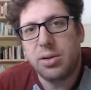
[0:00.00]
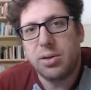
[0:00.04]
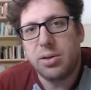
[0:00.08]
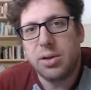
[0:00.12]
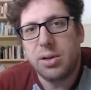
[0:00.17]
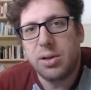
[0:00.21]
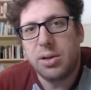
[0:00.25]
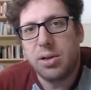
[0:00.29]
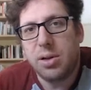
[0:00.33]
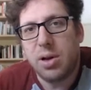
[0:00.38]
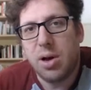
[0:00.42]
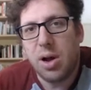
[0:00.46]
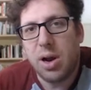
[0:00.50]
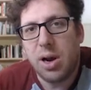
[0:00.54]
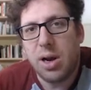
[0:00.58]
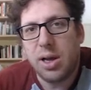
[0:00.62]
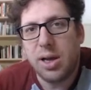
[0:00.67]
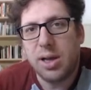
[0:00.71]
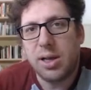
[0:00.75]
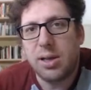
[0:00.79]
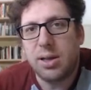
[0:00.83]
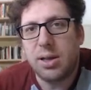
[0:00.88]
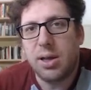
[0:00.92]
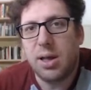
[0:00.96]
could call
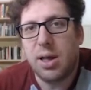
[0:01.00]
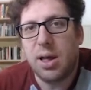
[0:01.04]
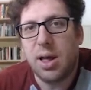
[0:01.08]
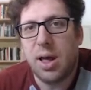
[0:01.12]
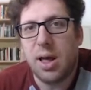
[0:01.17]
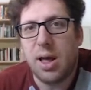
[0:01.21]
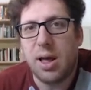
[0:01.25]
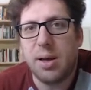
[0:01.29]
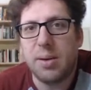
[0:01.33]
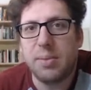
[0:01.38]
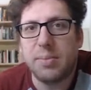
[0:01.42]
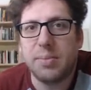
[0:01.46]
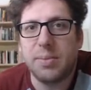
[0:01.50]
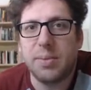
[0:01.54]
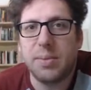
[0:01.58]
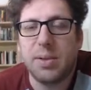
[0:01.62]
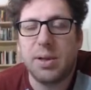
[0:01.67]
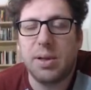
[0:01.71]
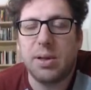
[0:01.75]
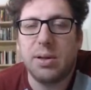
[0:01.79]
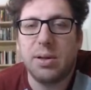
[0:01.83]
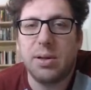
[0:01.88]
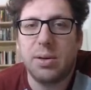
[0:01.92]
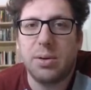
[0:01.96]
it,
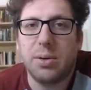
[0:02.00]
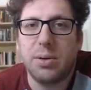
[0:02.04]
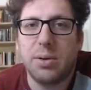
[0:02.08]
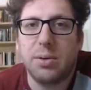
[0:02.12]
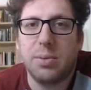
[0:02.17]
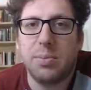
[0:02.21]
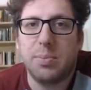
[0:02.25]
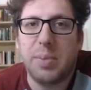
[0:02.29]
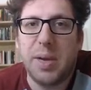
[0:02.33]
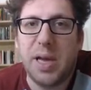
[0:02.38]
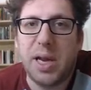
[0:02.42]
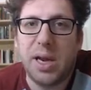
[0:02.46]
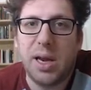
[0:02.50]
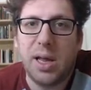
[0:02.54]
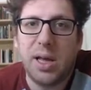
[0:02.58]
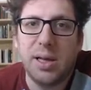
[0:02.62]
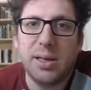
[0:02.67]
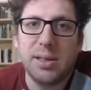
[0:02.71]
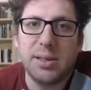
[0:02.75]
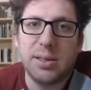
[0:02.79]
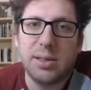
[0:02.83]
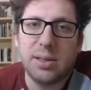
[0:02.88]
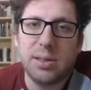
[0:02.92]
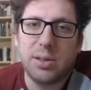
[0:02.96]

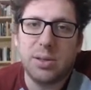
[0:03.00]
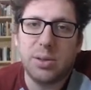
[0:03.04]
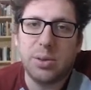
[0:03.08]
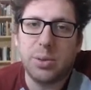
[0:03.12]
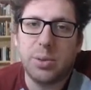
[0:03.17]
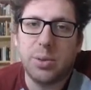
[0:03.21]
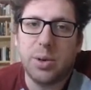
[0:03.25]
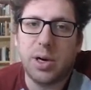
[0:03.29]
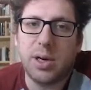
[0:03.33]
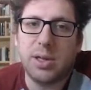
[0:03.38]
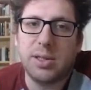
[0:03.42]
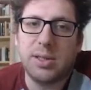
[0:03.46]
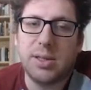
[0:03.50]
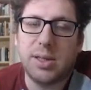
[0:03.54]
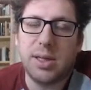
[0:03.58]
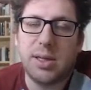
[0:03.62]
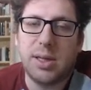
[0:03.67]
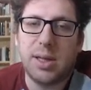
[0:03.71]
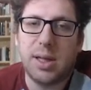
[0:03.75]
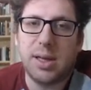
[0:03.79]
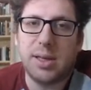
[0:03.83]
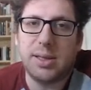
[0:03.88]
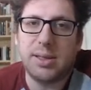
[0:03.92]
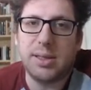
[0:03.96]
meanings to words
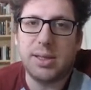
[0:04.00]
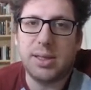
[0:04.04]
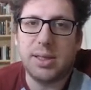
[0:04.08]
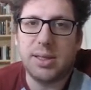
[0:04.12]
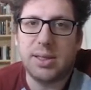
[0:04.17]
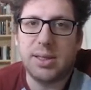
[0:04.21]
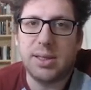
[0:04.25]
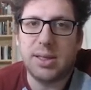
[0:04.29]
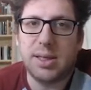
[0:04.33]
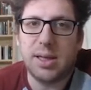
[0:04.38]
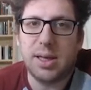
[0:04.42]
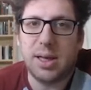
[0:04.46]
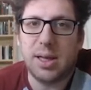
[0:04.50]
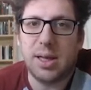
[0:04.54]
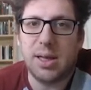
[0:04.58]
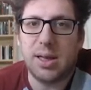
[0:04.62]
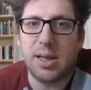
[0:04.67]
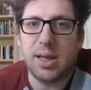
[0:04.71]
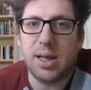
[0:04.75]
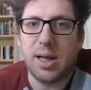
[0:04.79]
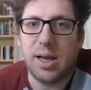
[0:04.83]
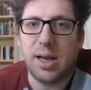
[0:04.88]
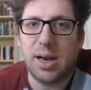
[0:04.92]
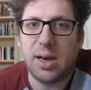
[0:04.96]
that exist in
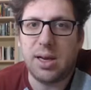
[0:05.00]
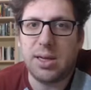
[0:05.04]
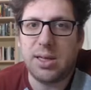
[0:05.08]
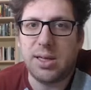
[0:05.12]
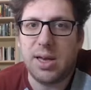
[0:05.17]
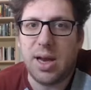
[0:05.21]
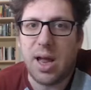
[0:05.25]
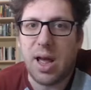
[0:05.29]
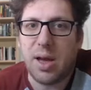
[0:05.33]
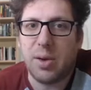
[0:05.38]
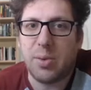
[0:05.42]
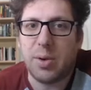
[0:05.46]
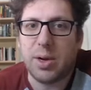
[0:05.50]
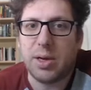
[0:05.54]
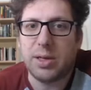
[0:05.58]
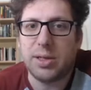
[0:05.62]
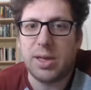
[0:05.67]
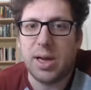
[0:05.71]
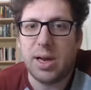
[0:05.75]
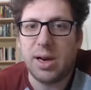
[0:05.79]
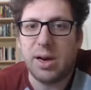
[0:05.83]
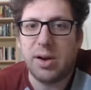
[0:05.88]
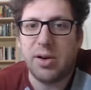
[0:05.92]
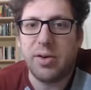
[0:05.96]
the English language
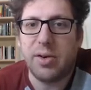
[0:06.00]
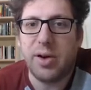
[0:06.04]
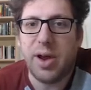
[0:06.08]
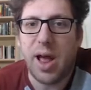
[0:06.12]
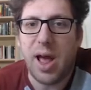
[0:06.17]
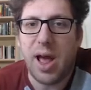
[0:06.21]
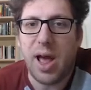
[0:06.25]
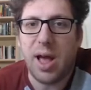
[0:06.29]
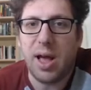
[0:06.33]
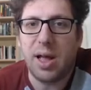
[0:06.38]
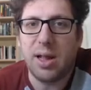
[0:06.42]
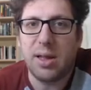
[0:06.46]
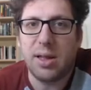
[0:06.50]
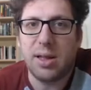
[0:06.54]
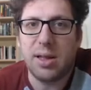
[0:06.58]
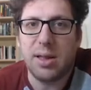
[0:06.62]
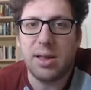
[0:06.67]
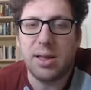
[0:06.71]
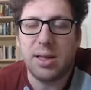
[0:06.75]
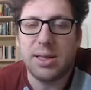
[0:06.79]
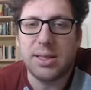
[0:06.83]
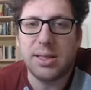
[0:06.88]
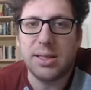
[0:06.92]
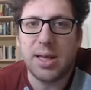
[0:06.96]
and create
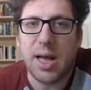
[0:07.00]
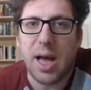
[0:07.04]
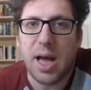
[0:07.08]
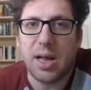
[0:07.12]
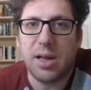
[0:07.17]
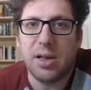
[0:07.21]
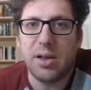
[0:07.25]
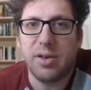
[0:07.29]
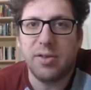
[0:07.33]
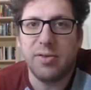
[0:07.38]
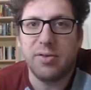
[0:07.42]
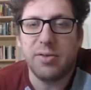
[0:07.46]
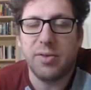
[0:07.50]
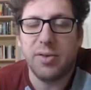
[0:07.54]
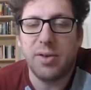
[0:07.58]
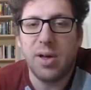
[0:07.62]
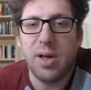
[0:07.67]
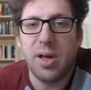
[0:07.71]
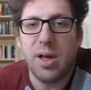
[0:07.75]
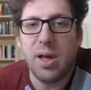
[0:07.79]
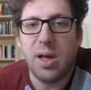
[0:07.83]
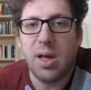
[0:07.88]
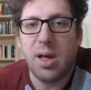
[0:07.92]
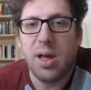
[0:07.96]
this kind of
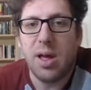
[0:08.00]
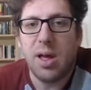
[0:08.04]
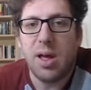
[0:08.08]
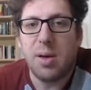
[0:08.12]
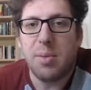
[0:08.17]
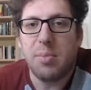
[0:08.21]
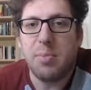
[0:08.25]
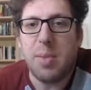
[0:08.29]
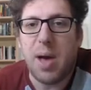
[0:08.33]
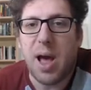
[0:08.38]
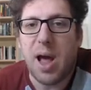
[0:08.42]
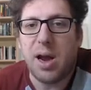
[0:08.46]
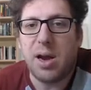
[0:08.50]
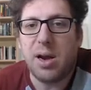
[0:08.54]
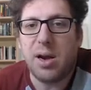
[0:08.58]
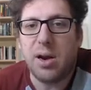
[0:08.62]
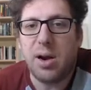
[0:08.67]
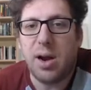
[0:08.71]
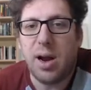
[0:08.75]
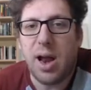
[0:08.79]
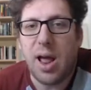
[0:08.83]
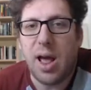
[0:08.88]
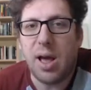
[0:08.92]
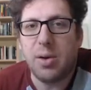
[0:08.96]

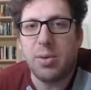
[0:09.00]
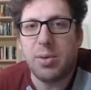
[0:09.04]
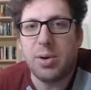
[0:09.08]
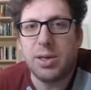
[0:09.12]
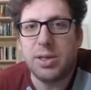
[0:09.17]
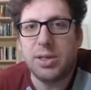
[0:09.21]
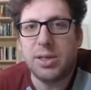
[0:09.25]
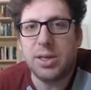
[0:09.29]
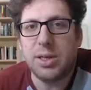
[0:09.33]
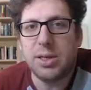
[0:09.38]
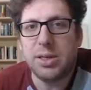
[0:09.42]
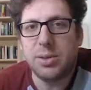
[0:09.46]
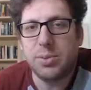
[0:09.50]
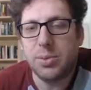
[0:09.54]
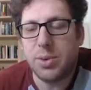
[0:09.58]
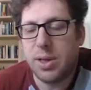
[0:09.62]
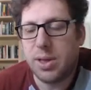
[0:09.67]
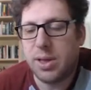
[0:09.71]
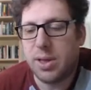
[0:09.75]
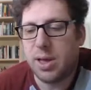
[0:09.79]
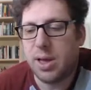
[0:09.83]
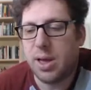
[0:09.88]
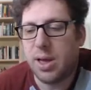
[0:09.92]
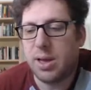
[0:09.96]
minor languages
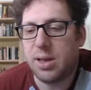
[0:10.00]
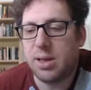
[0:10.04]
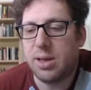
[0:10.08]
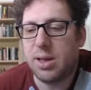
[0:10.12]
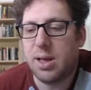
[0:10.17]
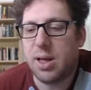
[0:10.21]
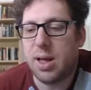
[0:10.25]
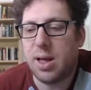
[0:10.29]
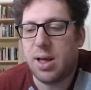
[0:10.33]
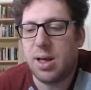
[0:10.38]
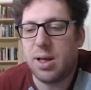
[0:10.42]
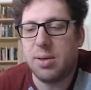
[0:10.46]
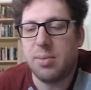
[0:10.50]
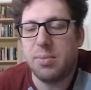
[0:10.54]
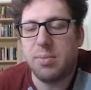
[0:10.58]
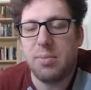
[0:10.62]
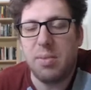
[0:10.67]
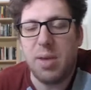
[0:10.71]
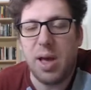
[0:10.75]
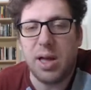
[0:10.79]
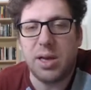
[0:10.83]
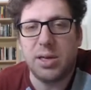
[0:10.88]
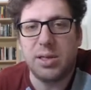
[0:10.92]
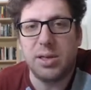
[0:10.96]
within the
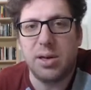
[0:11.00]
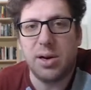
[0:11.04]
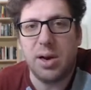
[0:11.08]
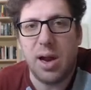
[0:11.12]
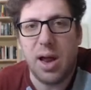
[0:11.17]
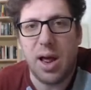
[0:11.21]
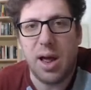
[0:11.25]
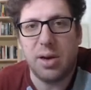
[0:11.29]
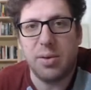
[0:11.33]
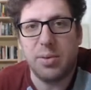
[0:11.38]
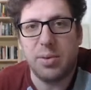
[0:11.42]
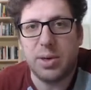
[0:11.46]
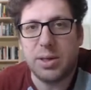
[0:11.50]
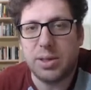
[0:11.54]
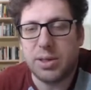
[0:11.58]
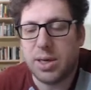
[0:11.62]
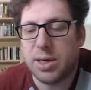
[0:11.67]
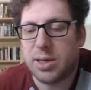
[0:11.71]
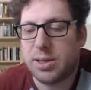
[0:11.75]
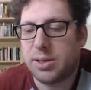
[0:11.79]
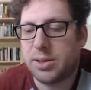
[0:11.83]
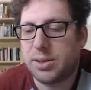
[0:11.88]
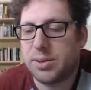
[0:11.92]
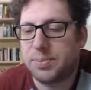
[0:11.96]
major
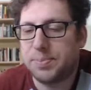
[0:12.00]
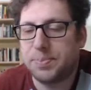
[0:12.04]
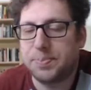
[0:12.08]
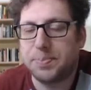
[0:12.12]
languages.